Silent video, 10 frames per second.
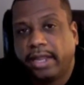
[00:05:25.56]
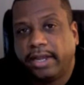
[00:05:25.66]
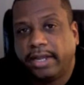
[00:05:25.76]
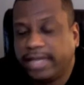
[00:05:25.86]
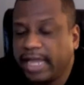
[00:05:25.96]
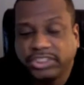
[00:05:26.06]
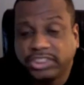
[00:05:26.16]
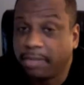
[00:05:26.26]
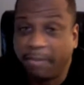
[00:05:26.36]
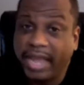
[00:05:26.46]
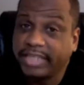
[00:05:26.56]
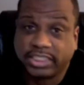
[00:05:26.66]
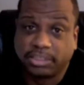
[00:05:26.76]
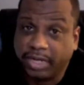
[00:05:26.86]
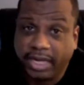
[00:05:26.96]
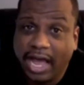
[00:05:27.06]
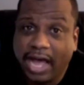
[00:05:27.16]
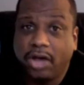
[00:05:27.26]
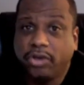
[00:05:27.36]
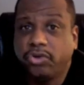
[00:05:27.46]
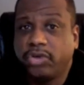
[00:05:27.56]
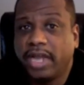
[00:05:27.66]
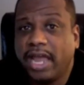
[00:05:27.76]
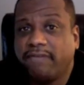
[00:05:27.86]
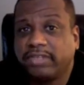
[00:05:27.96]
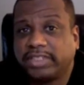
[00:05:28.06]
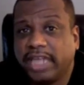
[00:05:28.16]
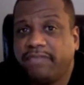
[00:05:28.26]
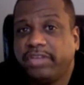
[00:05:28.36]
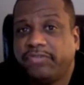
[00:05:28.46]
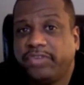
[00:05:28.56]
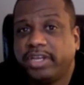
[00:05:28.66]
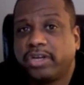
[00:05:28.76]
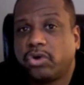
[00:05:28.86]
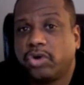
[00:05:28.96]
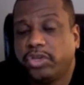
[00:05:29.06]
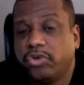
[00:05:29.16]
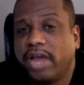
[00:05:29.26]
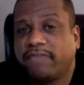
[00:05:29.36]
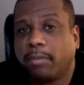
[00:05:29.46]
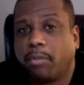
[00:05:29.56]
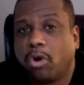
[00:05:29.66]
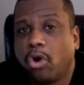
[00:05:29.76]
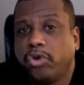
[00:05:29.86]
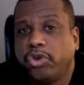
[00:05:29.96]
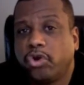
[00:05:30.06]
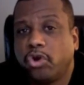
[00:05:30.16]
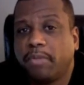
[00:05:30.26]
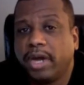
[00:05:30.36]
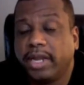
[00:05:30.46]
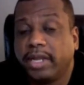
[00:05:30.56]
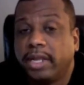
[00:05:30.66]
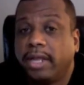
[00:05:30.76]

That just amazes me, how you can have a savings vehicle and you have to borrow your own money.